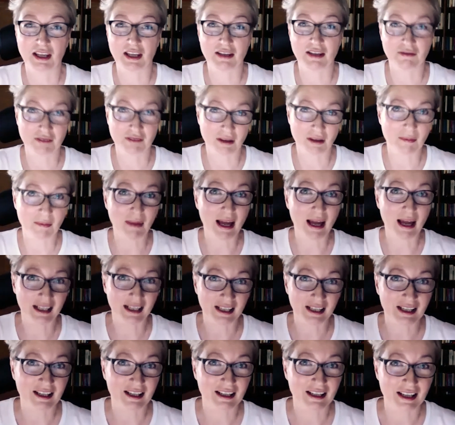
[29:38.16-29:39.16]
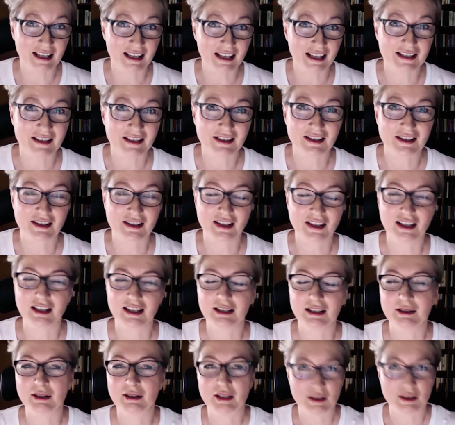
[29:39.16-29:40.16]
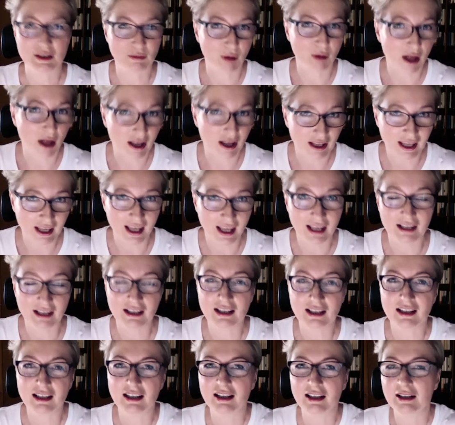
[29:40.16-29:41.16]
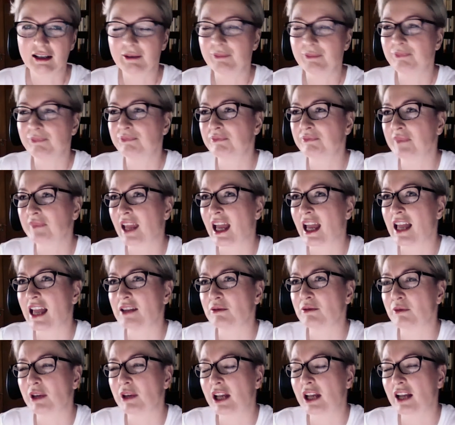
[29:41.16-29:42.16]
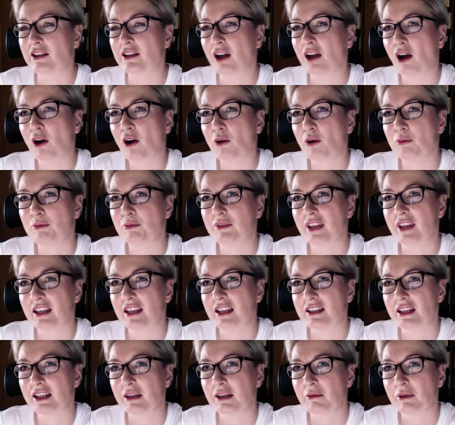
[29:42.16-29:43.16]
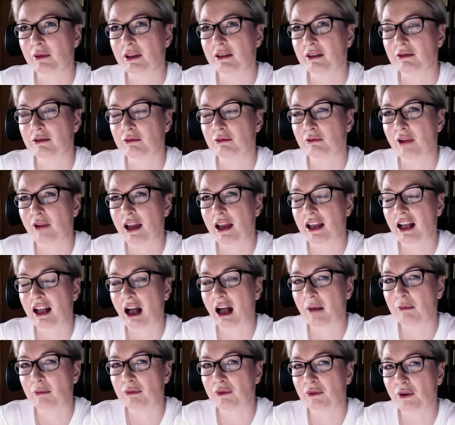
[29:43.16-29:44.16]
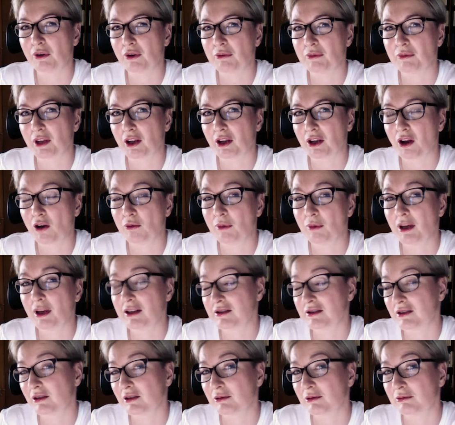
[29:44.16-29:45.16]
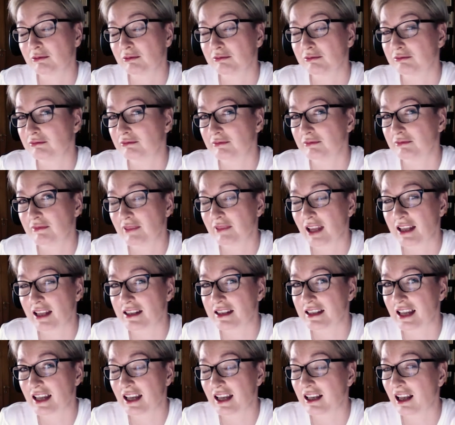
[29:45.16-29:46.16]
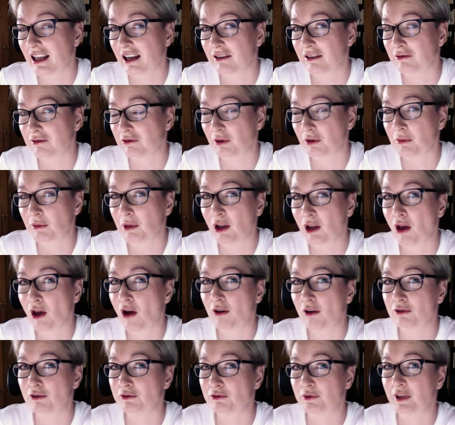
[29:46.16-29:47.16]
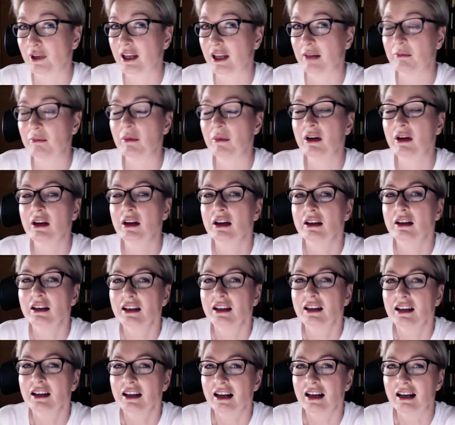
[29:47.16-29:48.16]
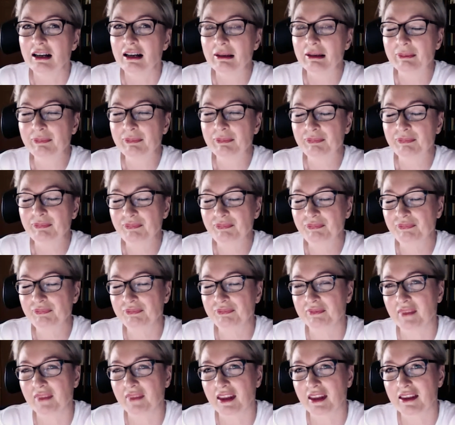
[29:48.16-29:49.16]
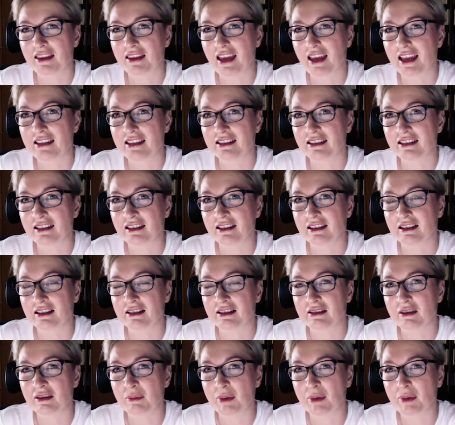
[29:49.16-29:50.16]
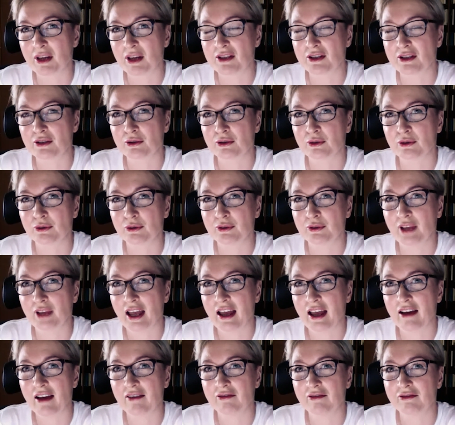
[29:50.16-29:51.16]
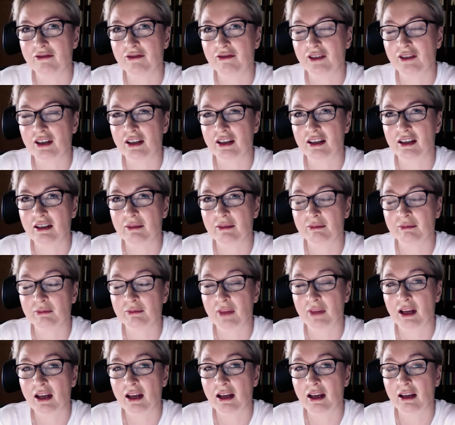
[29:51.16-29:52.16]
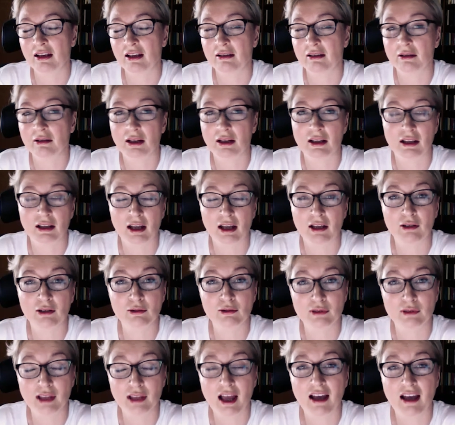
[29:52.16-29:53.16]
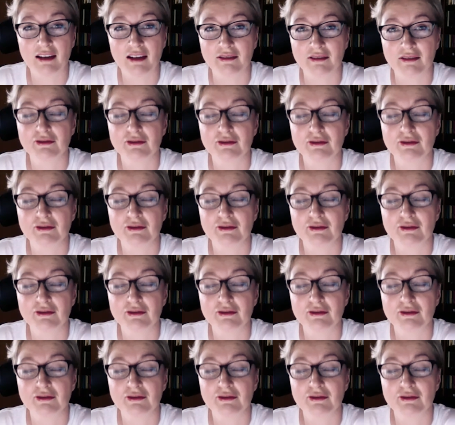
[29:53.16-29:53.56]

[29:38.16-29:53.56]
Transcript: if the body is working, and we can hope that he will wake up from the coma, so let's say like from a long dream, then the person could have a good life.